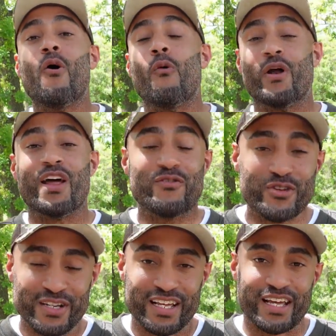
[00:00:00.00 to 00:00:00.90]
Whatever
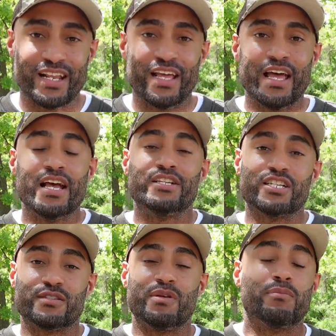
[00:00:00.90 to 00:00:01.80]
you did,
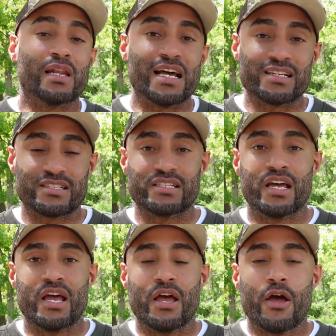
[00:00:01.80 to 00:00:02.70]
just be blessed
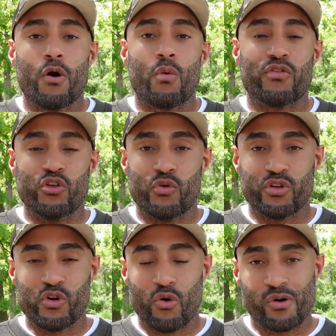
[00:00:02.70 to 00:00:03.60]
with you
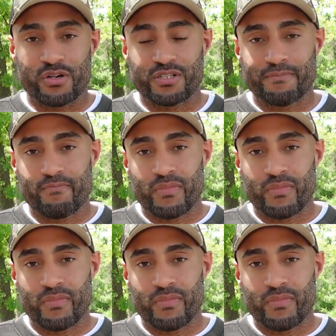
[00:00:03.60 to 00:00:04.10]
and yours.